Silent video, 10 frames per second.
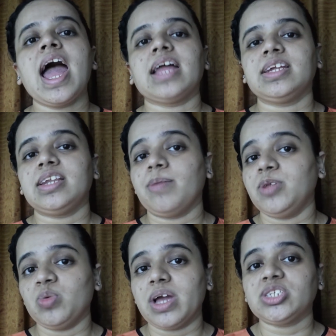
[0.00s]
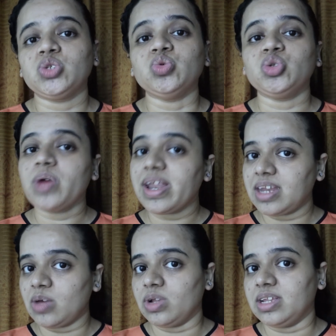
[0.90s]
and the
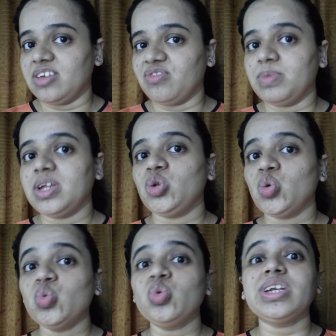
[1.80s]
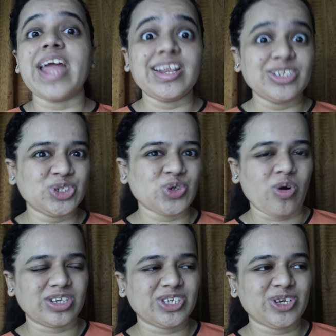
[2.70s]
WX220 will give me 210
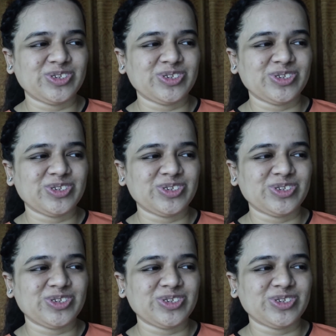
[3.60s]
shots.